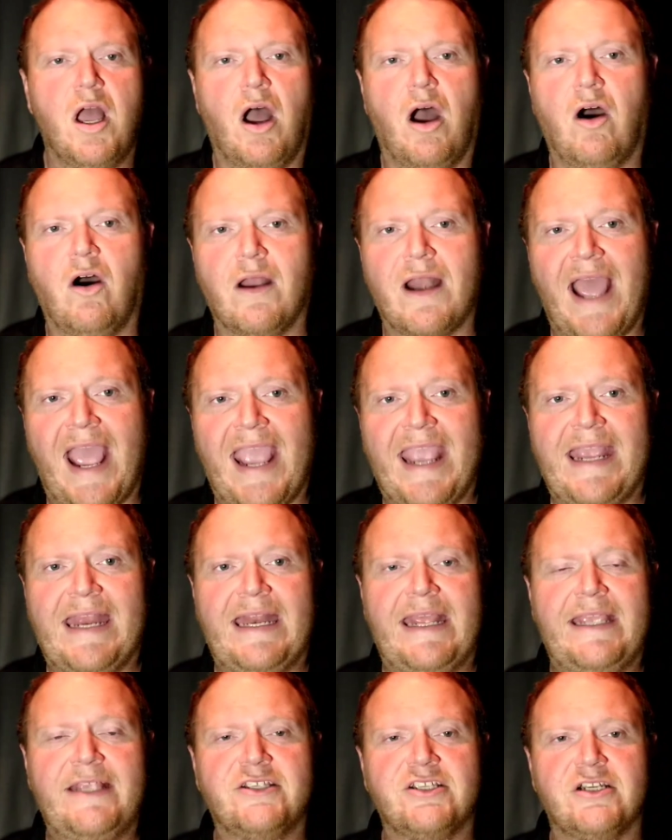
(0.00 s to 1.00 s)
on
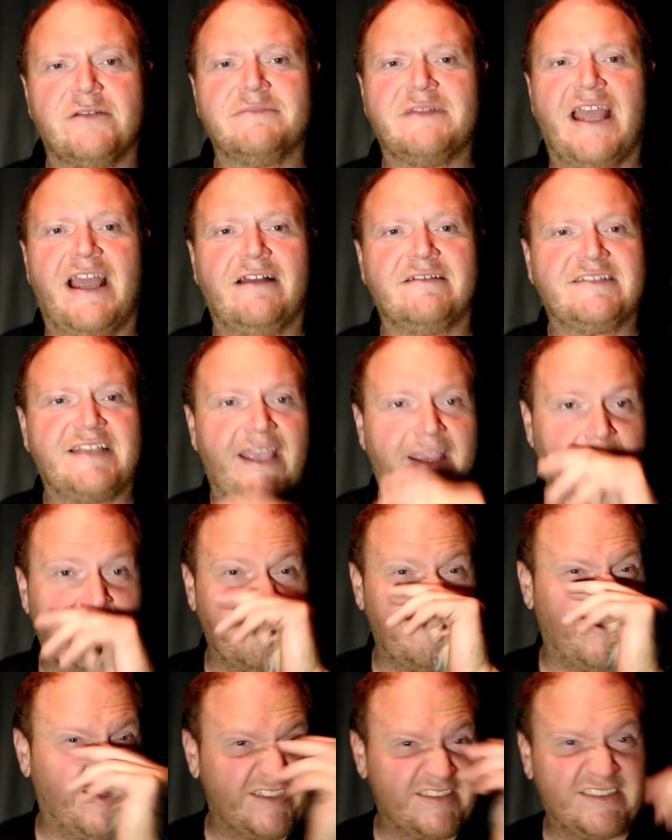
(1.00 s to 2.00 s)
80, jump down, take
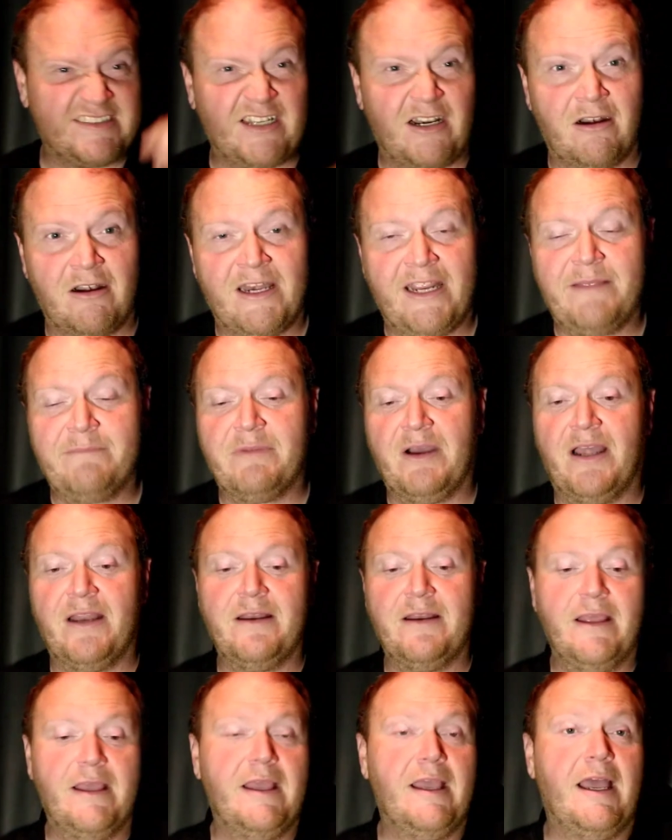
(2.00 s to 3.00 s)
US 30,
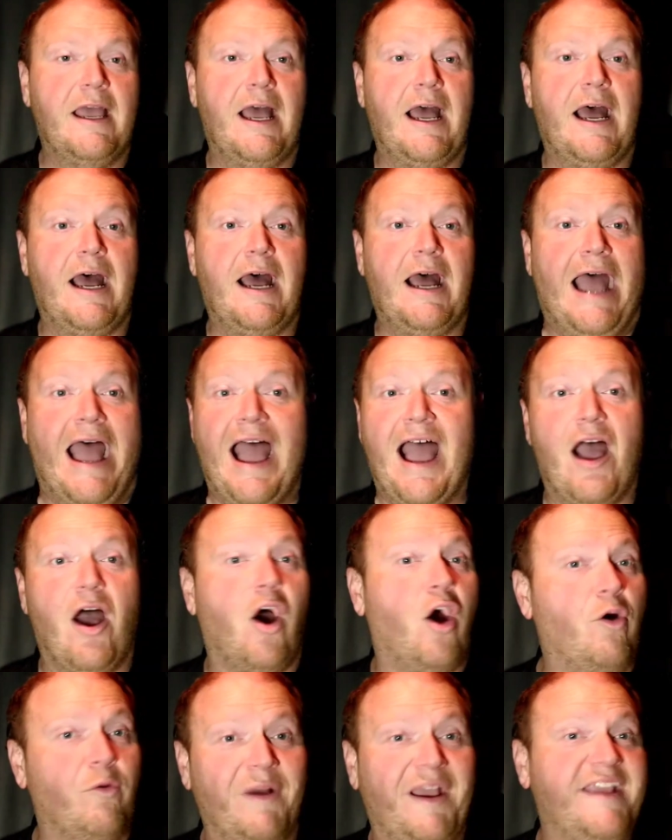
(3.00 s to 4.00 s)
but uh, I
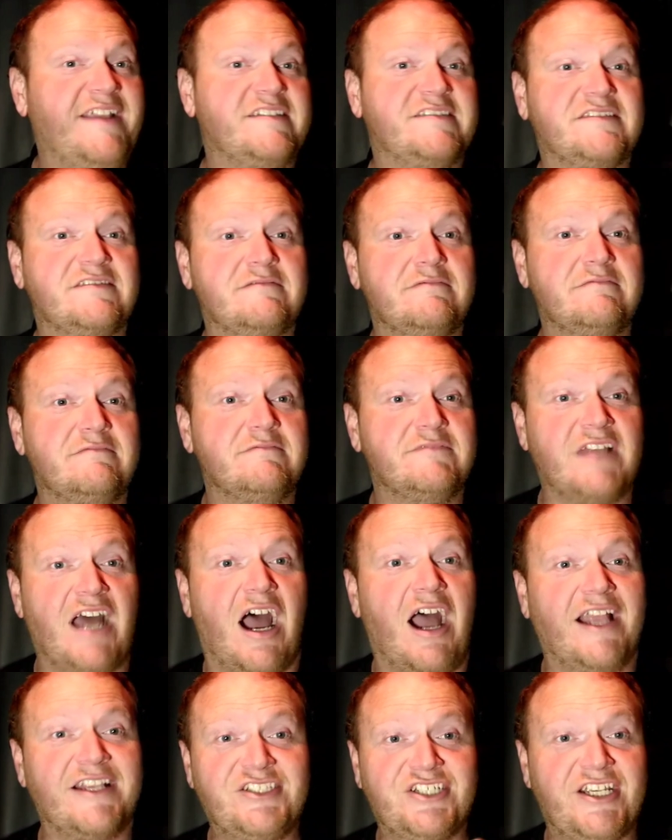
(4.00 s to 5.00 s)
always
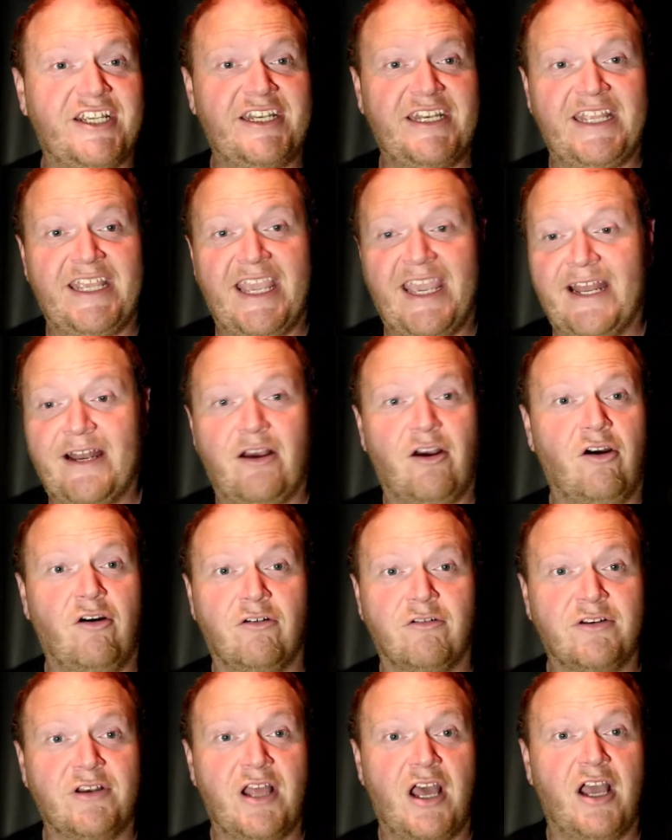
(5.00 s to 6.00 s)
Dodge, Indiana
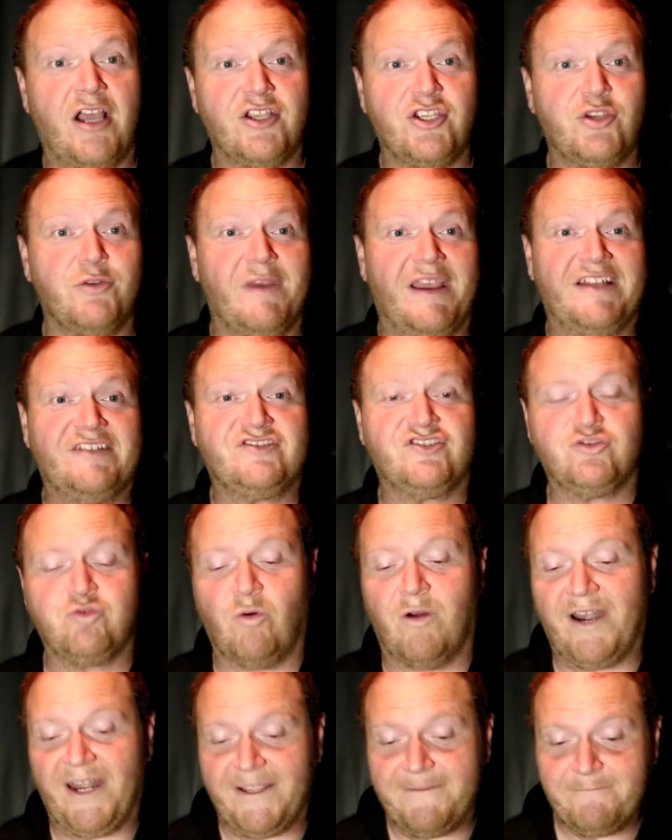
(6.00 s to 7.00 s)
on uh, US
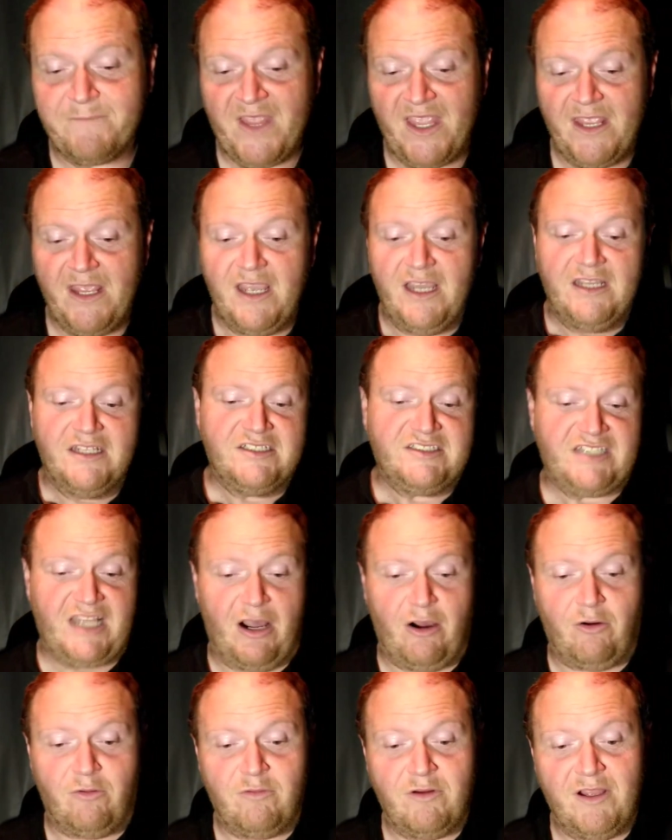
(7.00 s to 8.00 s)
20.
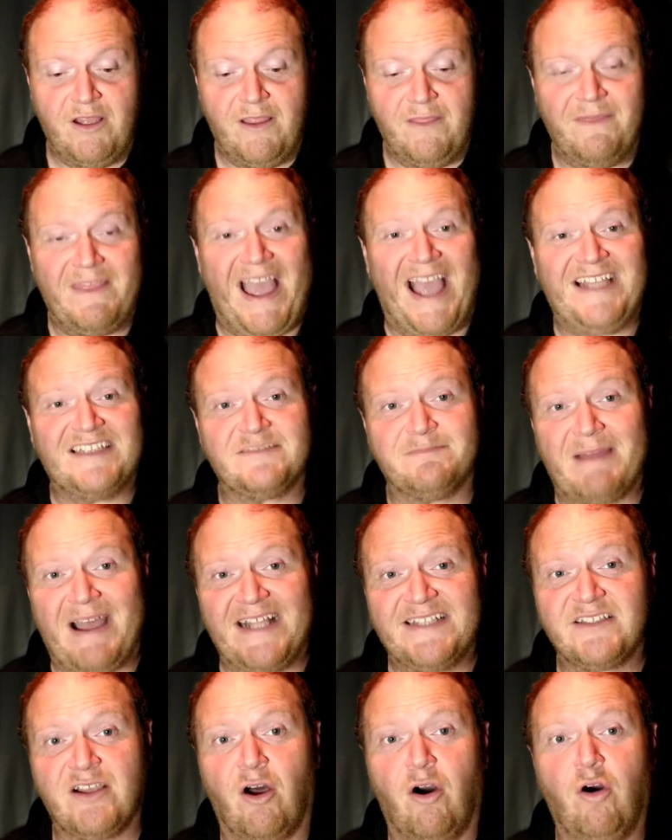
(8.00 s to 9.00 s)
So that's
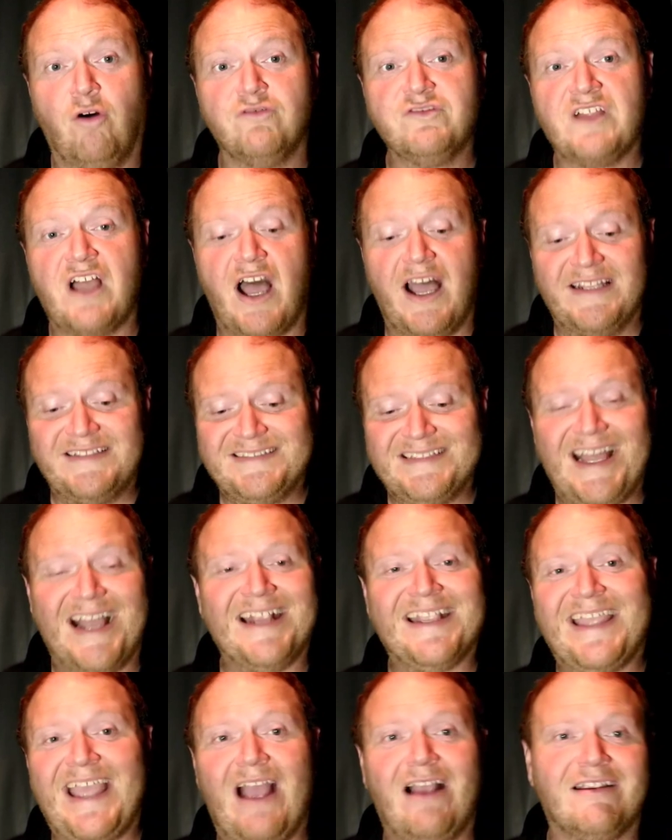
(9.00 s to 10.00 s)
my tolls. That's
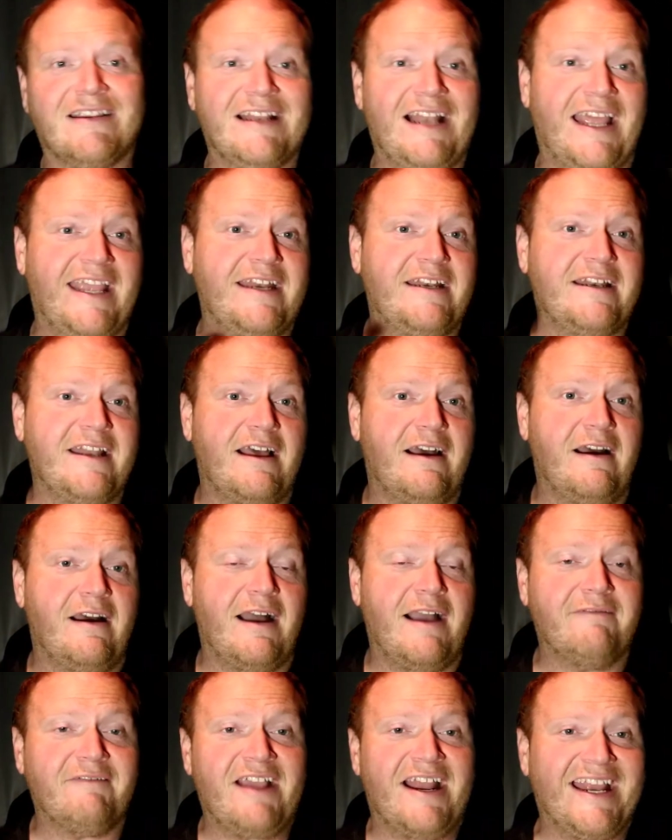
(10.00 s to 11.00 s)
not calculating. Uh,
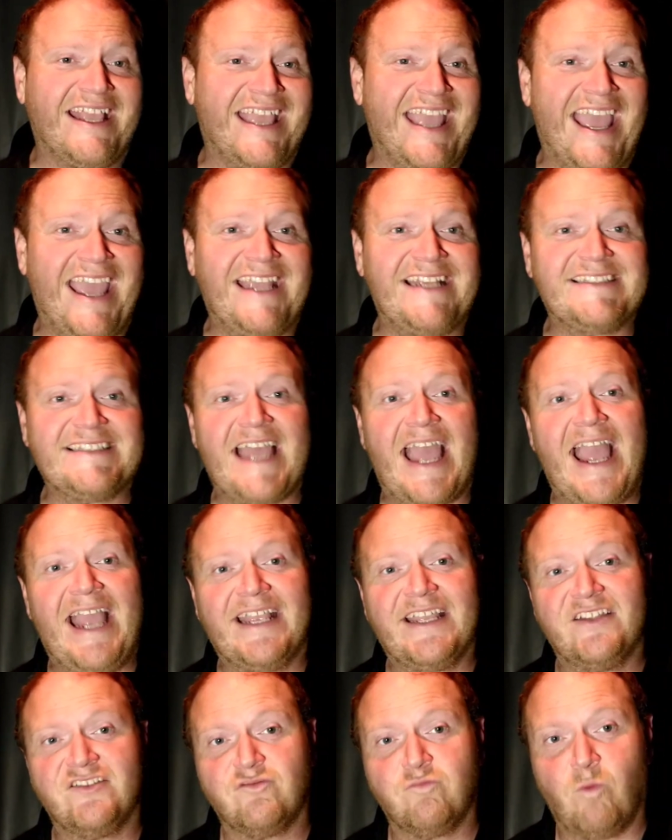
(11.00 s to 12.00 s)
I've got a K
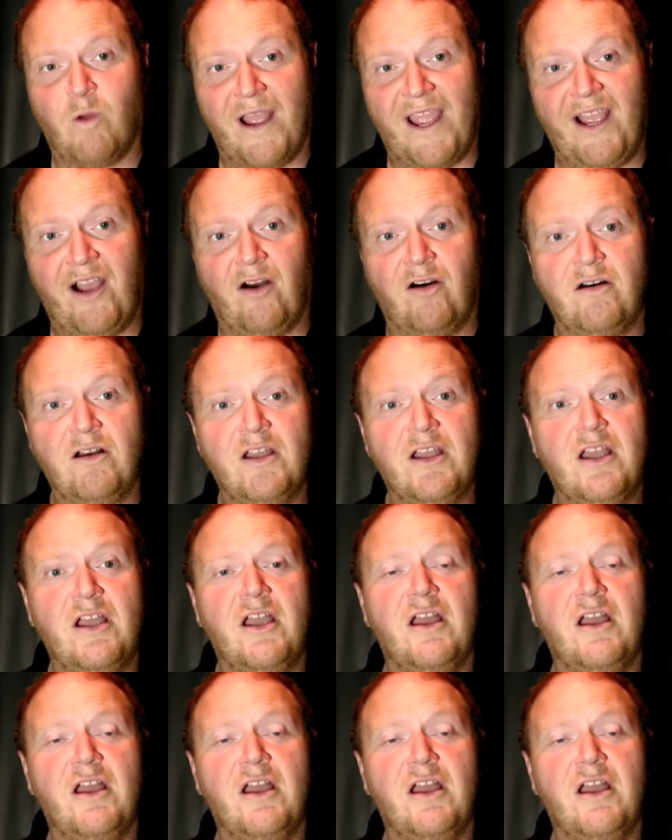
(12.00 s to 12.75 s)
tag as well